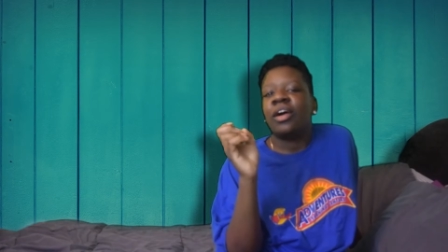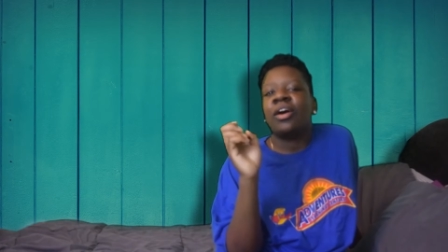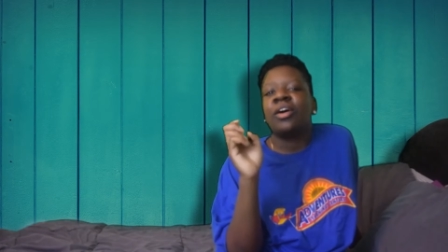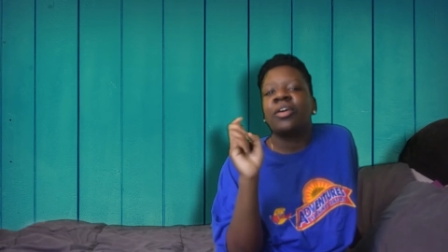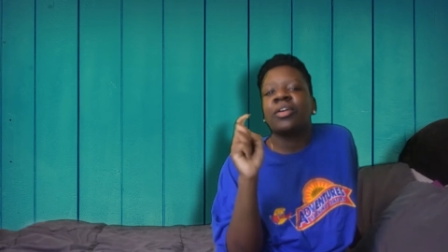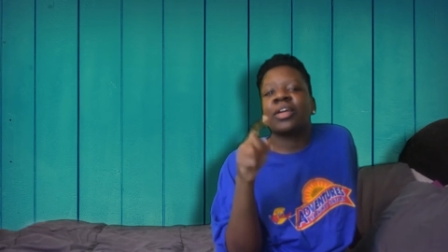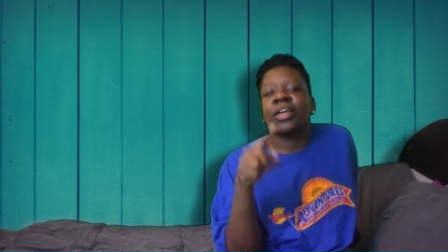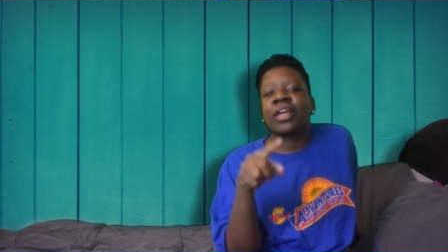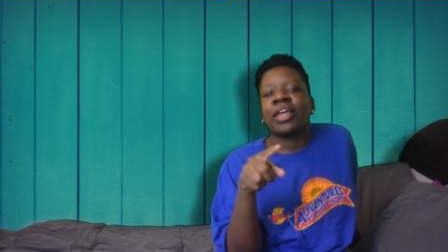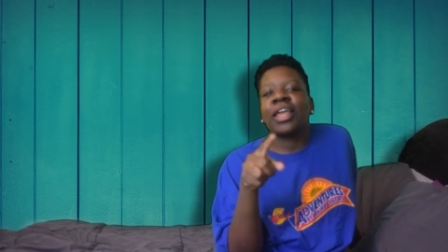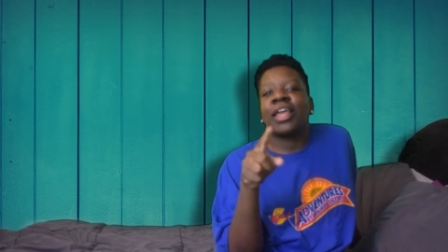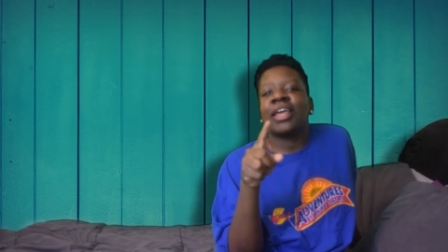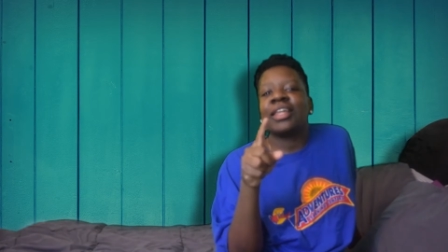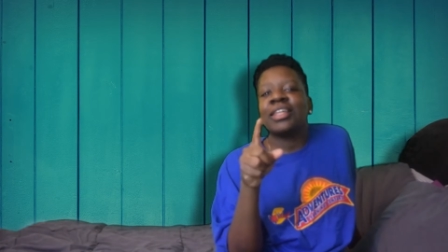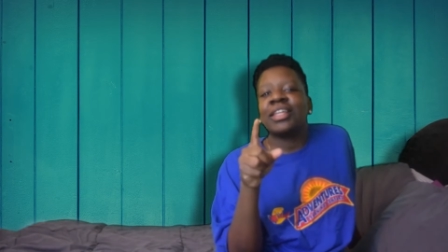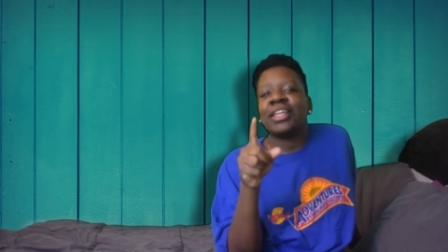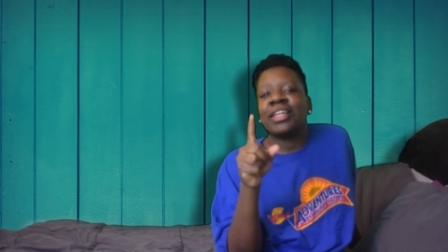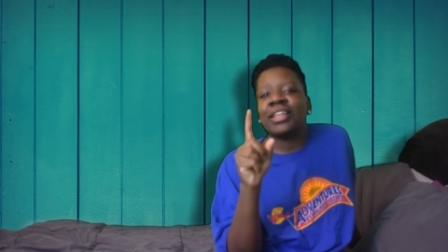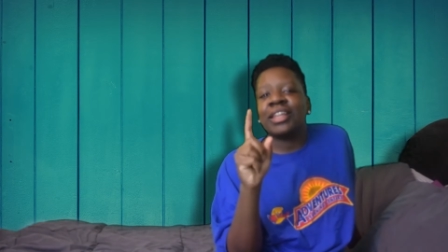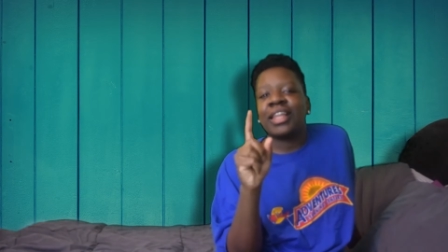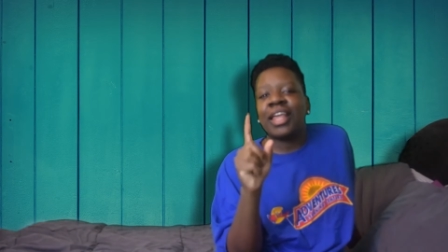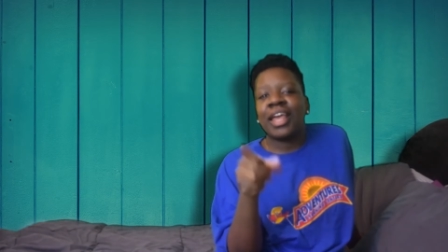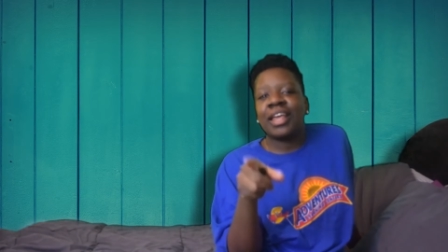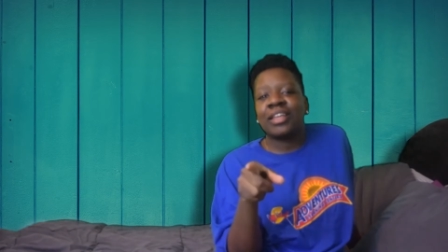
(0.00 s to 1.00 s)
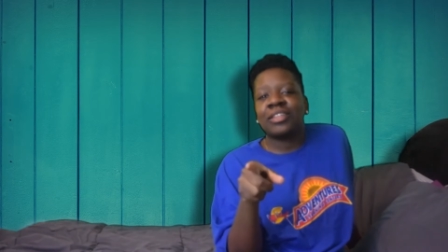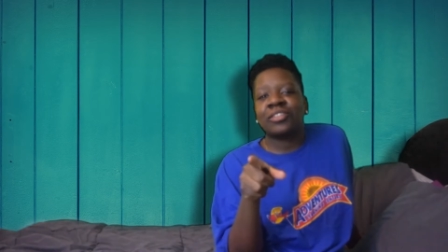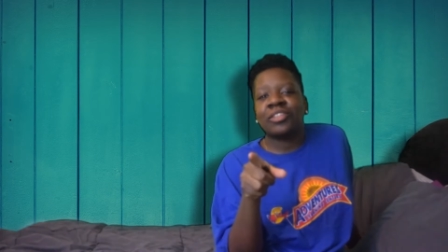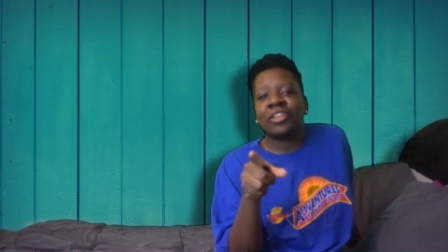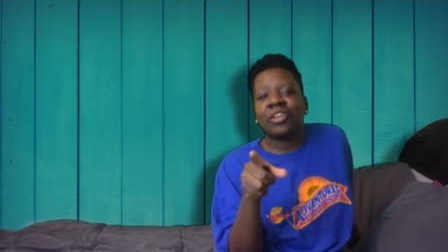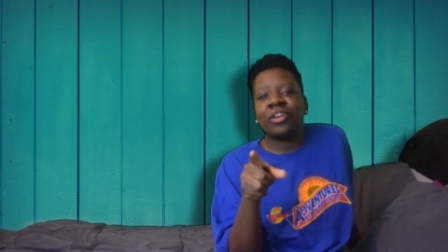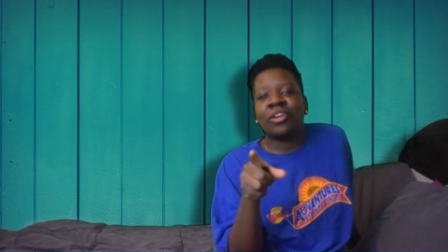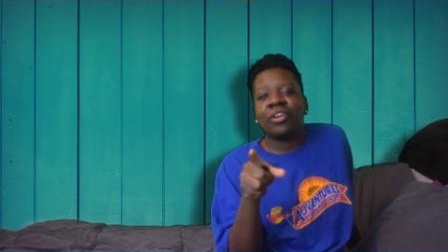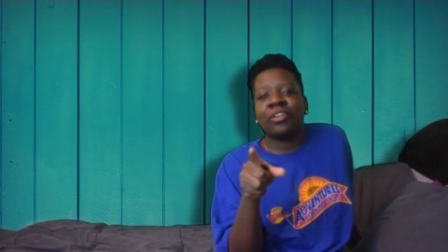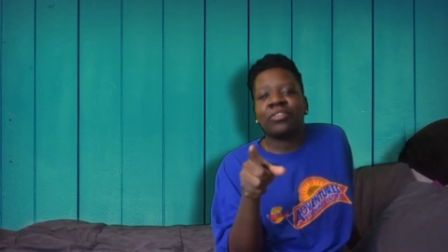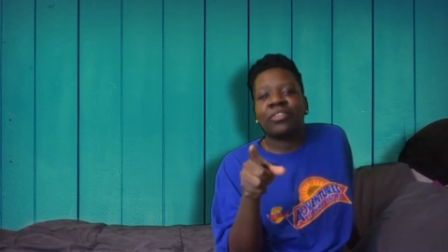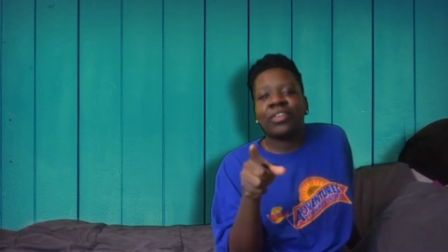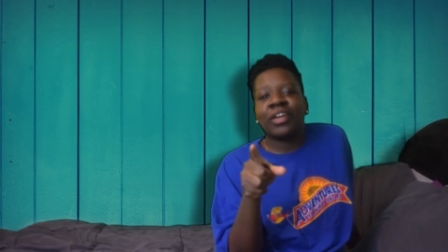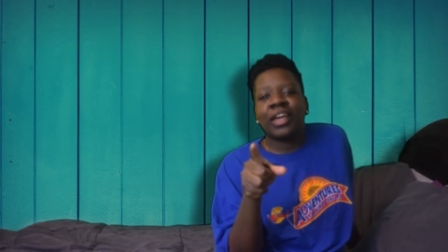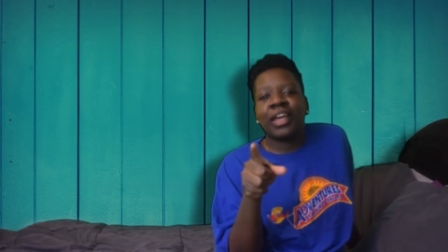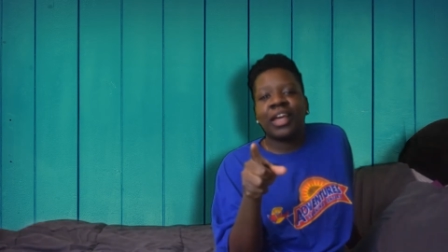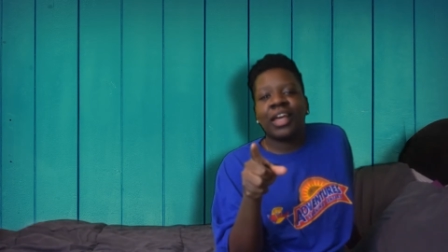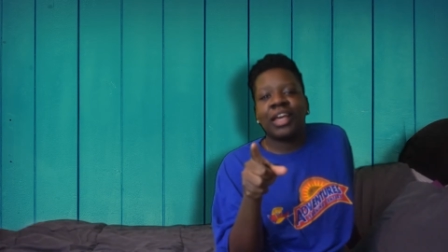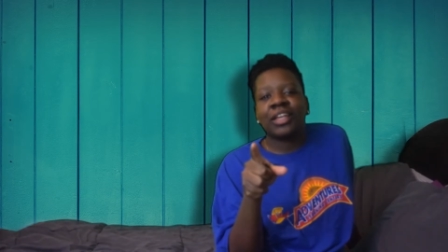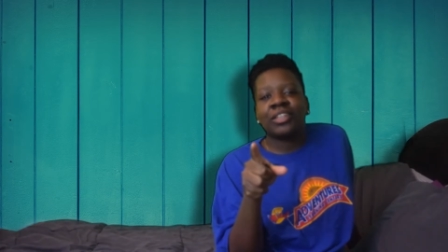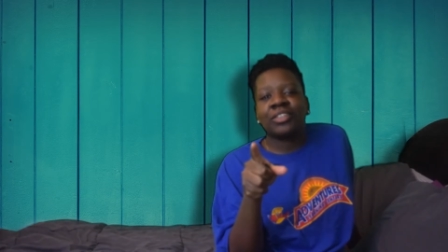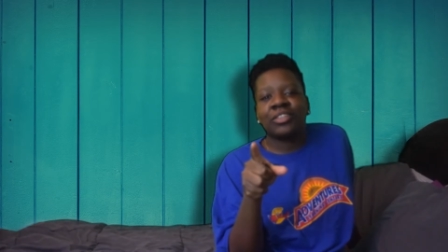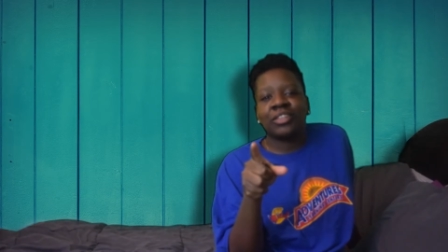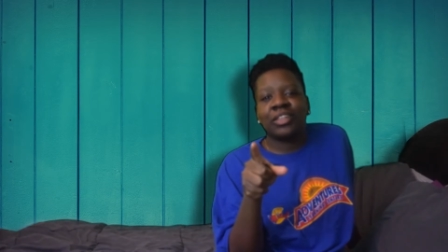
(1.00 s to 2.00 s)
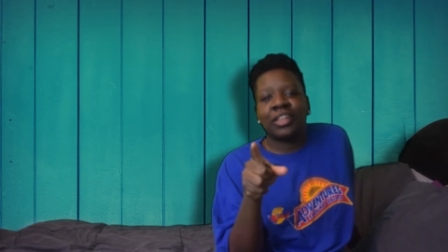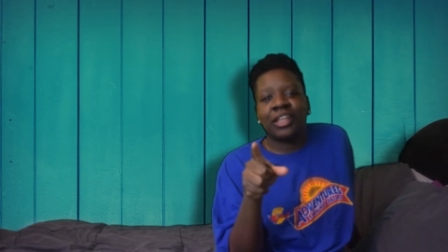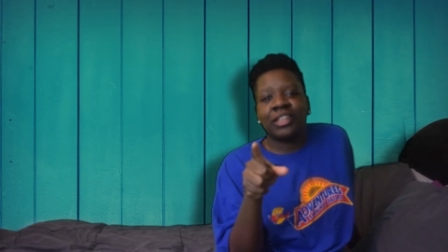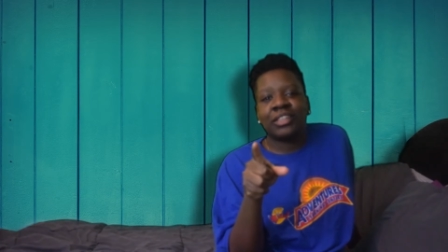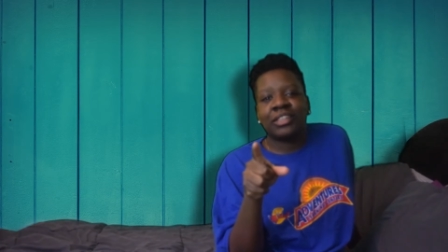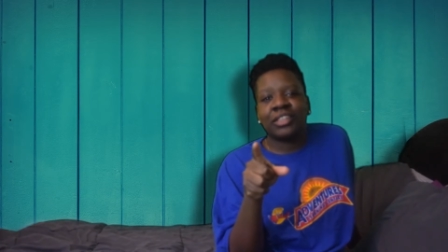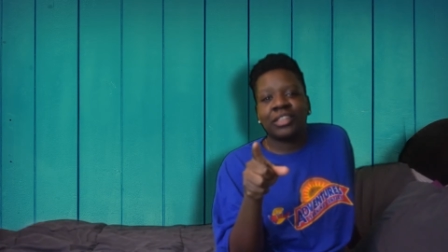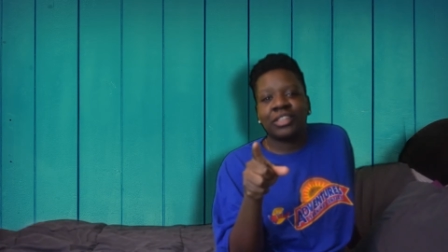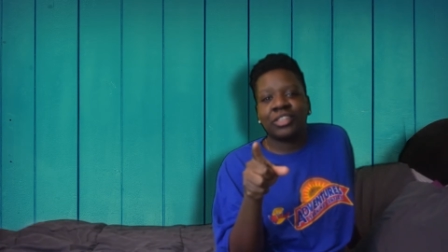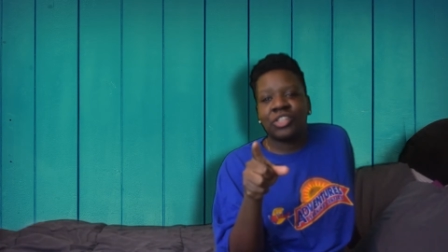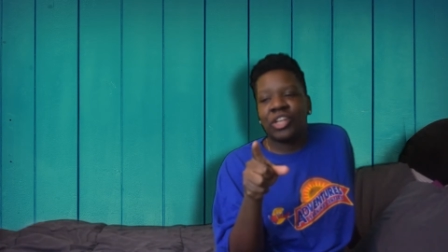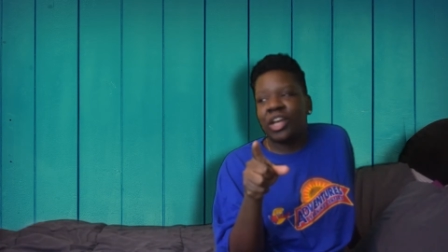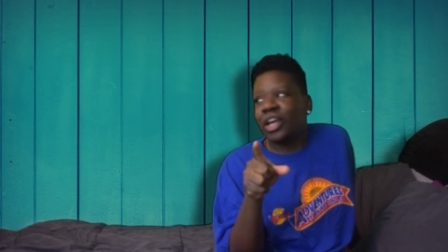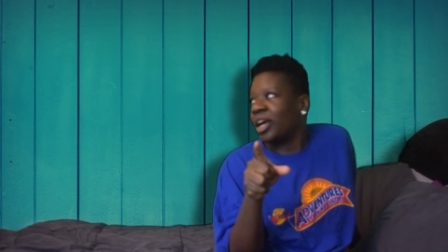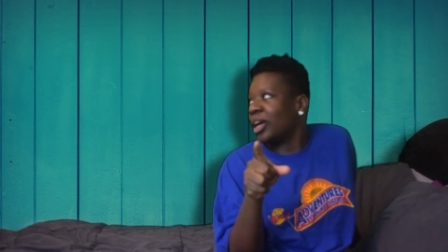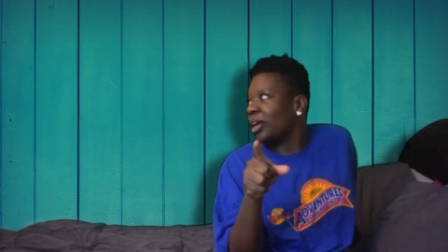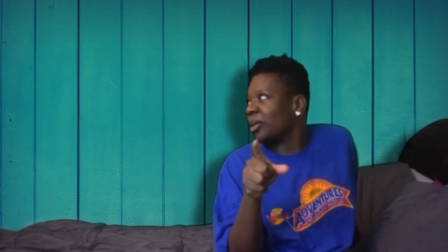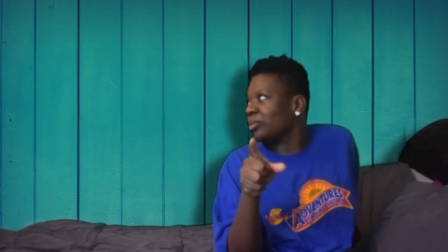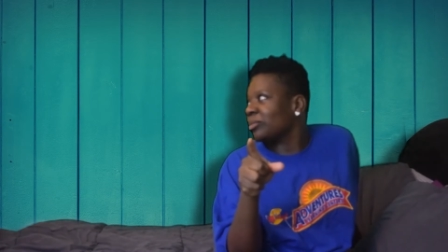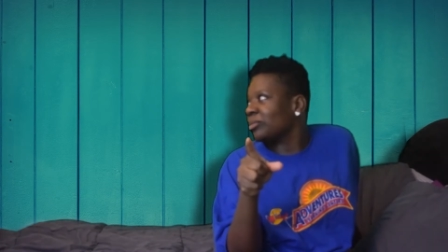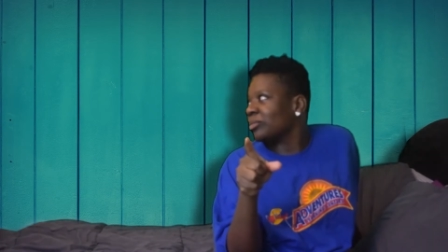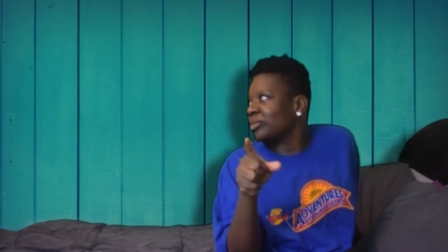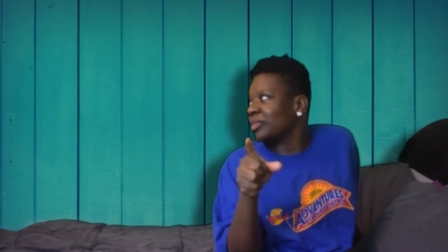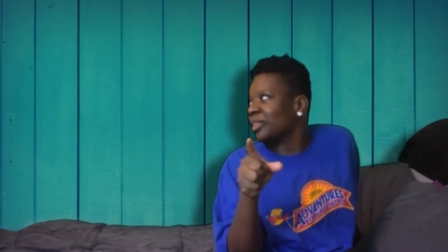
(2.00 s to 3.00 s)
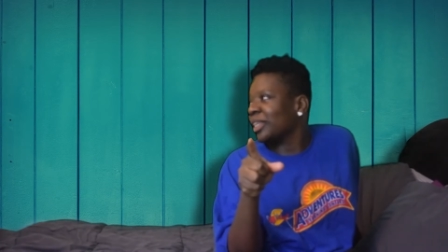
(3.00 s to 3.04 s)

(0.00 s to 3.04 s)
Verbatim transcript: Okay, and then last off, I actually landed the job.